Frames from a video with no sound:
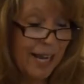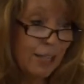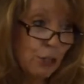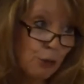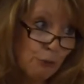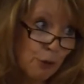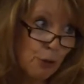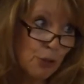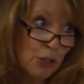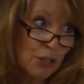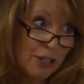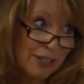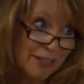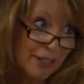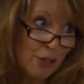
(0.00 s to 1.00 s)
I look forward
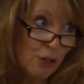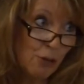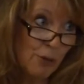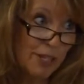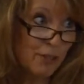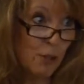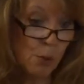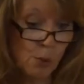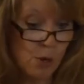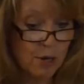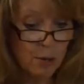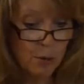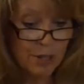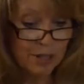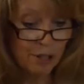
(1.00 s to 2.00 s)
to continuing to
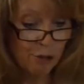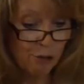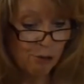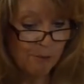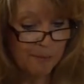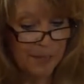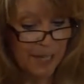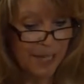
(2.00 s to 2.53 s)
work with you